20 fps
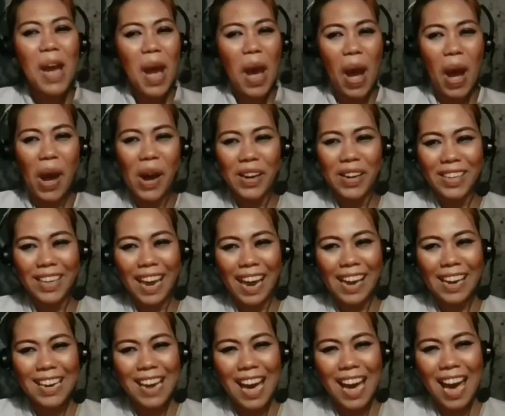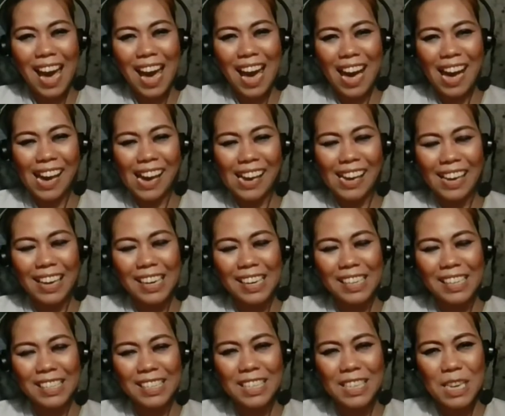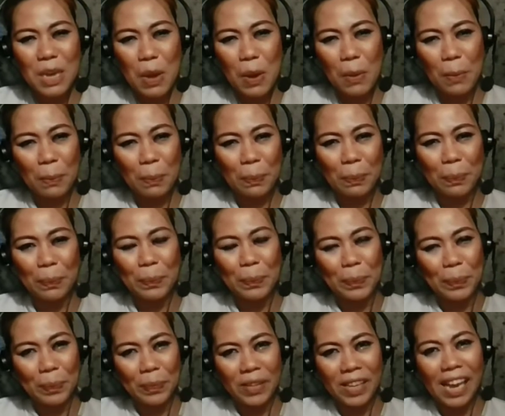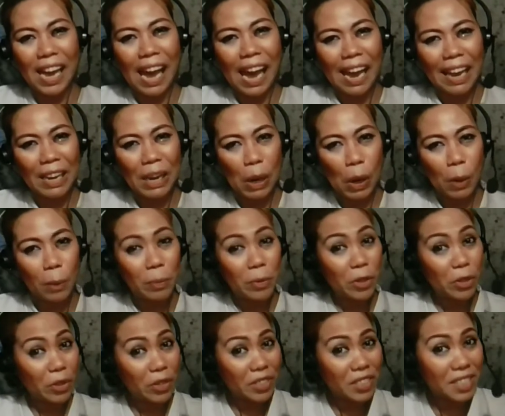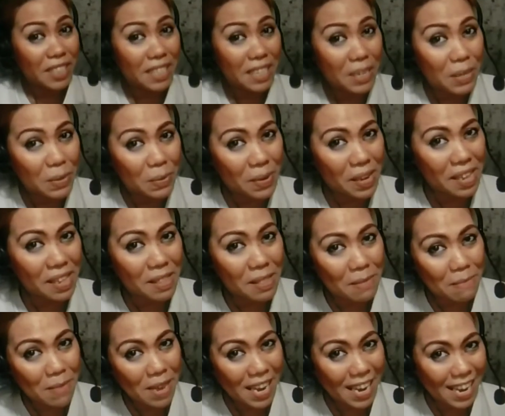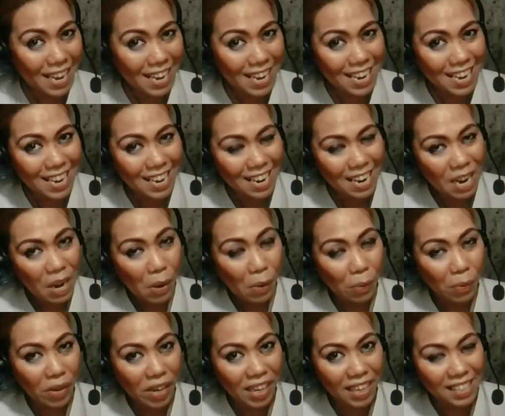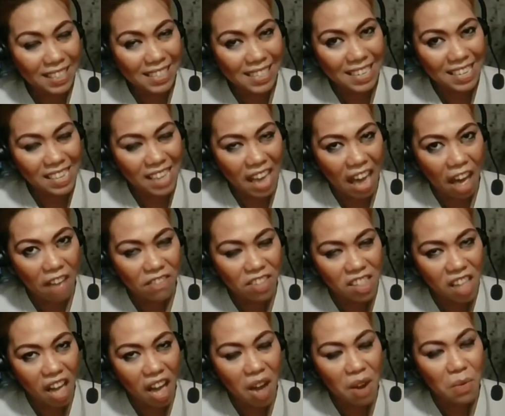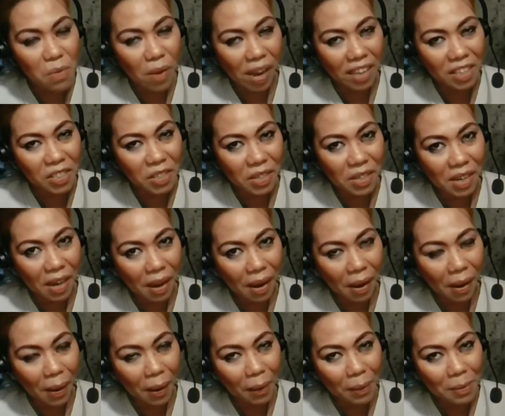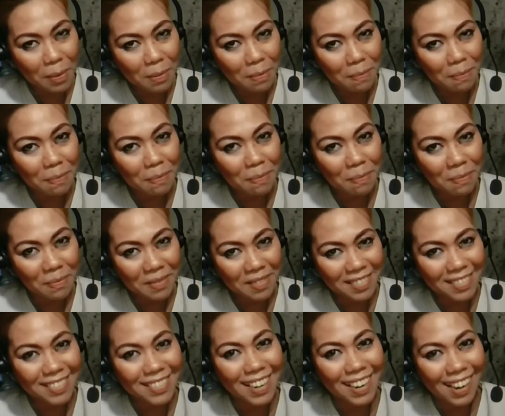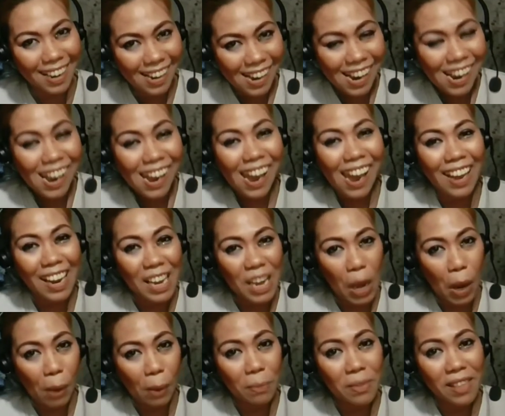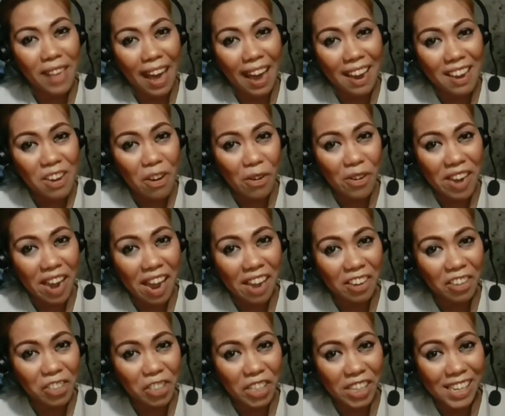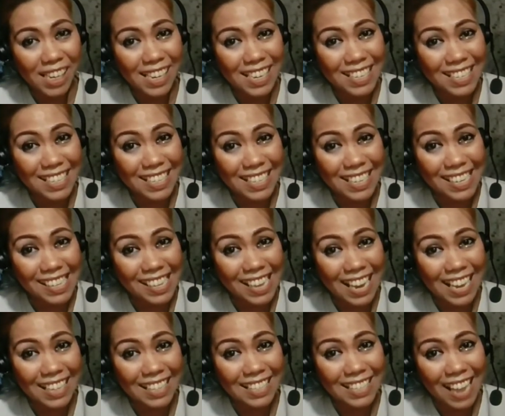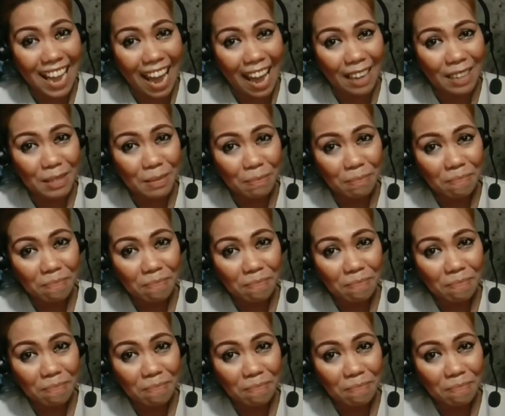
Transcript: Okay, guys. I hope you're still with me. We still have a long way to go. And I hope that your energy is still intact.